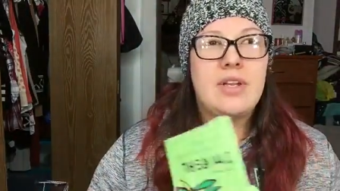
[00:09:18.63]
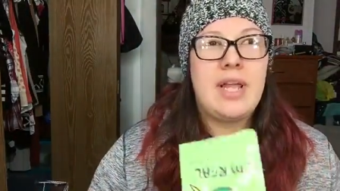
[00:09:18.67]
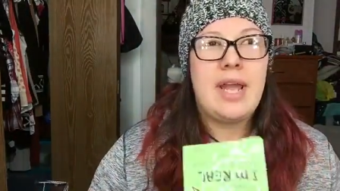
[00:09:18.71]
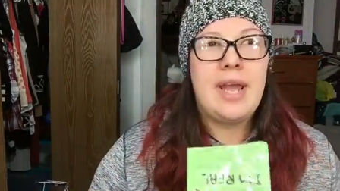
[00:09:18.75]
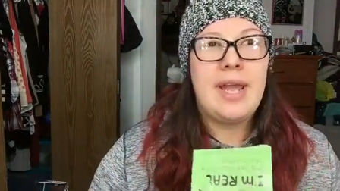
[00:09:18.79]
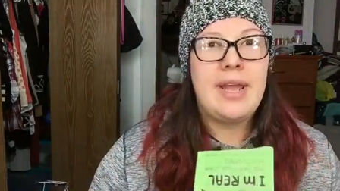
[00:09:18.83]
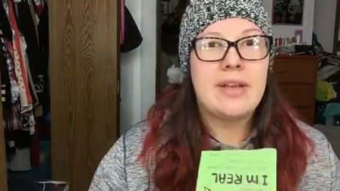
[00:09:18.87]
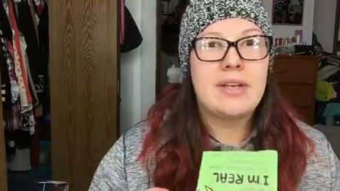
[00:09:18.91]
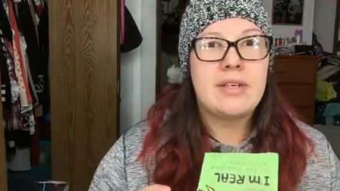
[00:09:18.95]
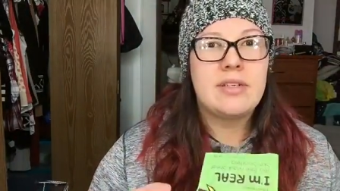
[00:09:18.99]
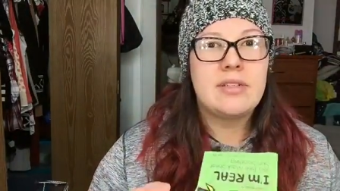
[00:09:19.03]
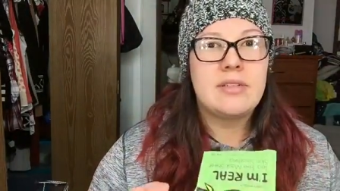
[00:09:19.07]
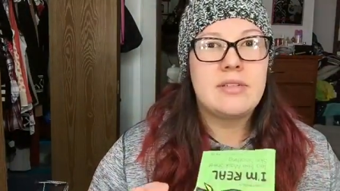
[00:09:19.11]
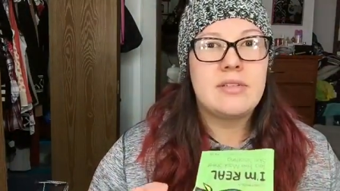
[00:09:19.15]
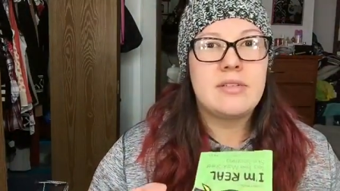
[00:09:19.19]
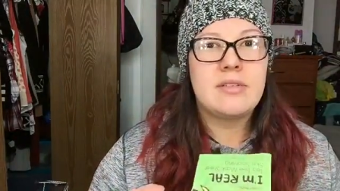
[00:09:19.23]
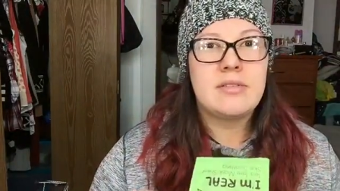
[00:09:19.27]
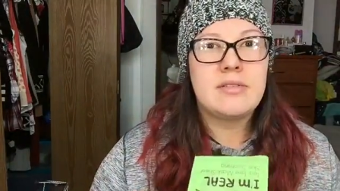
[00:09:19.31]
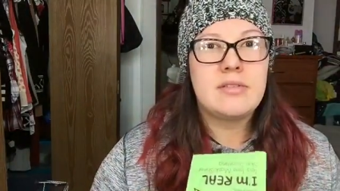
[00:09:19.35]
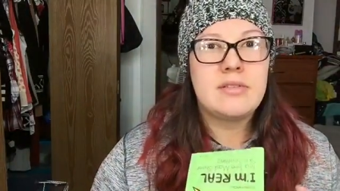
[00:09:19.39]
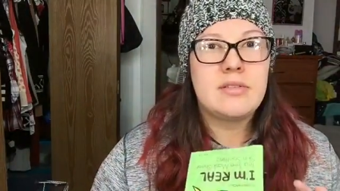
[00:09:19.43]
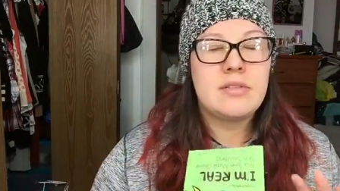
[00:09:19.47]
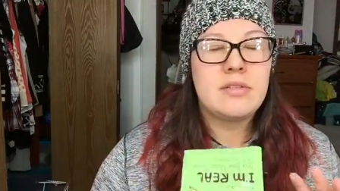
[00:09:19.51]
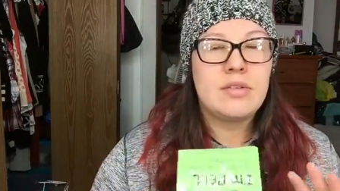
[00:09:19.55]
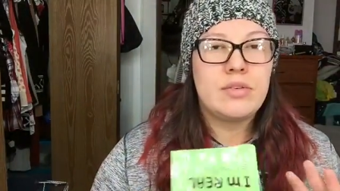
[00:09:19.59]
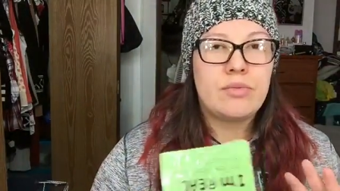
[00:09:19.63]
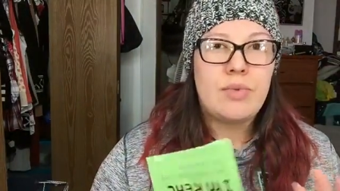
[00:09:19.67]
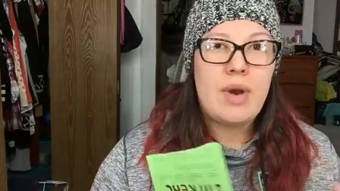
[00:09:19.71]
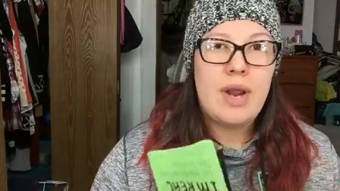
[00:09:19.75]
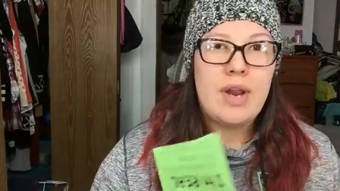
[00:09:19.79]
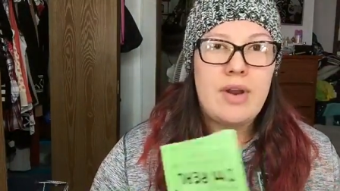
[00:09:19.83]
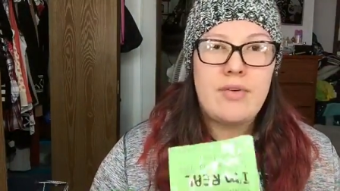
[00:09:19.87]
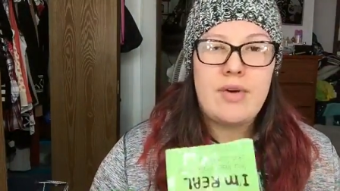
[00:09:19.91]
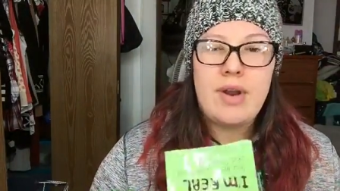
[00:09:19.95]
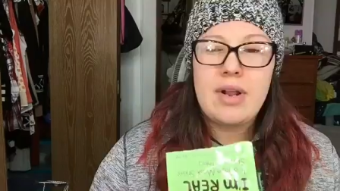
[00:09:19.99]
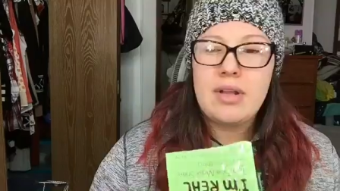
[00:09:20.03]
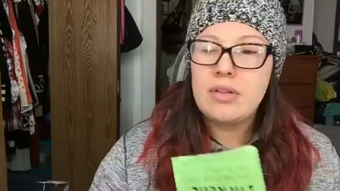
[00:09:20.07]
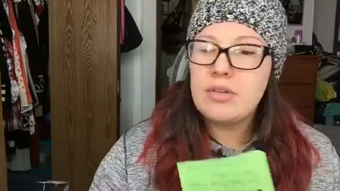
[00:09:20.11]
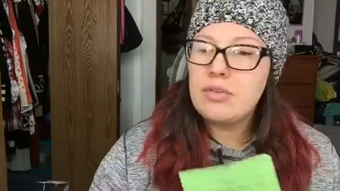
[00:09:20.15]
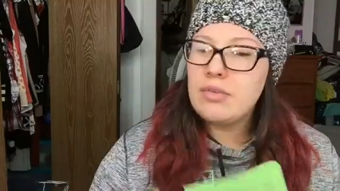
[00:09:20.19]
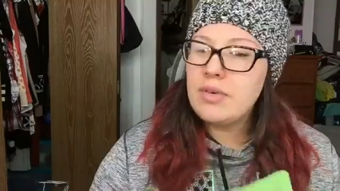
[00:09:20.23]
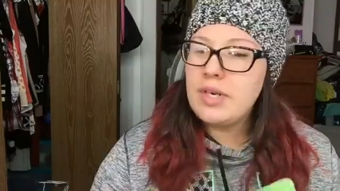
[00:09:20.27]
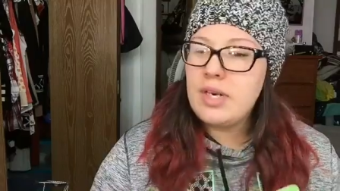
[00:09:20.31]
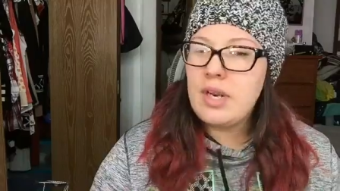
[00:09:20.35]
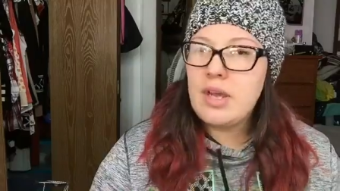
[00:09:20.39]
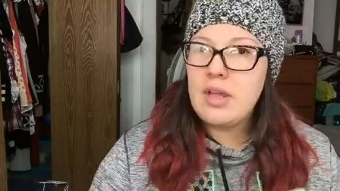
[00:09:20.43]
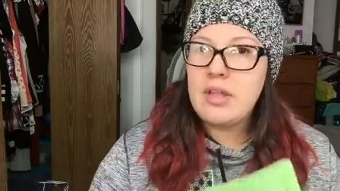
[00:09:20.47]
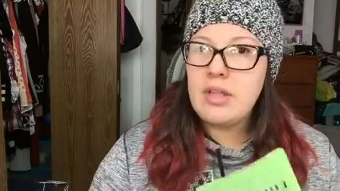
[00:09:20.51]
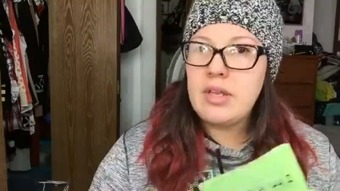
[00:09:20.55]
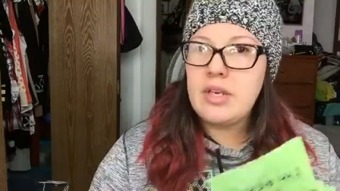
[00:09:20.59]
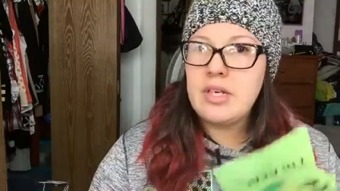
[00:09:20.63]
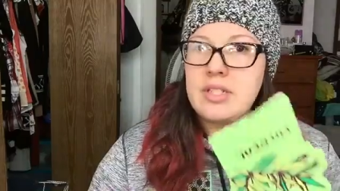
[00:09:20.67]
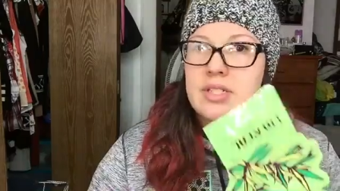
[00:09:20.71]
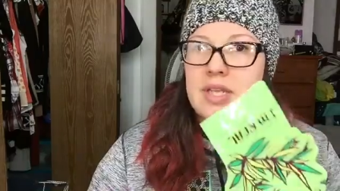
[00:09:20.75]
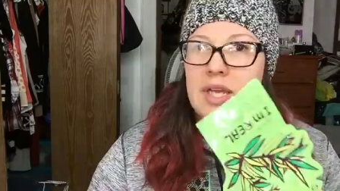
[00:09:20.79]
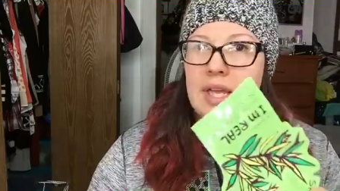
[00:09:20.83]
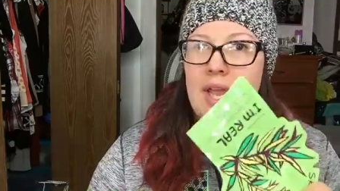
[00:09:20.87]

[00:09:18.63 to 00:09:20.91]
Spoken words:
like right around $3.